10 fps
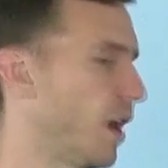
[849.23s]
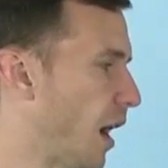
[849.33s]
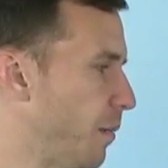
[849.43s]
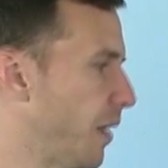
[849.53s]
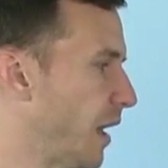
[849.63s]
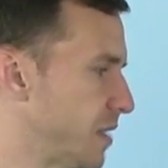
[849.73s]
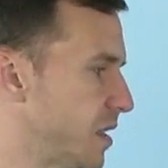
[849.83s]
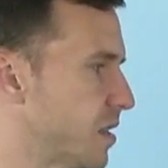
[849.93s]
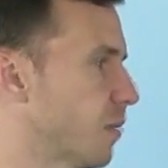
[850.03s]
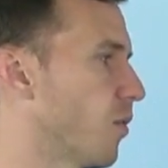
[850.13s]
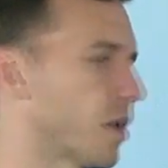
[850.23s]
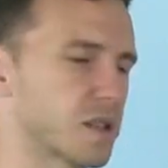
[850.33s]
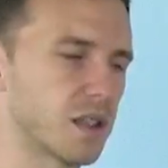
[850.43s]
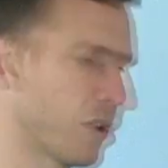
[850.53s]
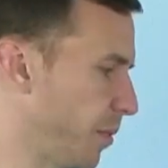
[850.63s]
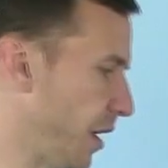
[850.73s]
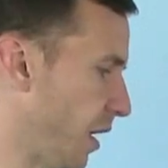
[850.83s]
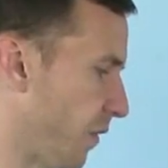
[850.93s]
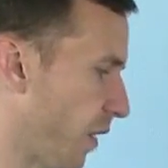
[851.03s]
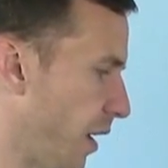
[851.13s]
that system works a little bit
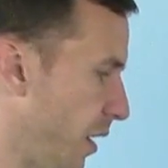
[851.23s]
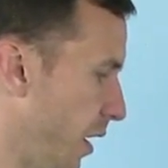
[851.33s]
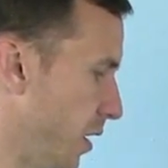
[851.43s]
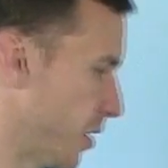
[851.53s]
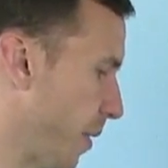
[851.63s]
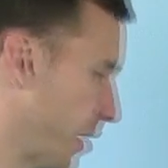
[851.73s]
different. So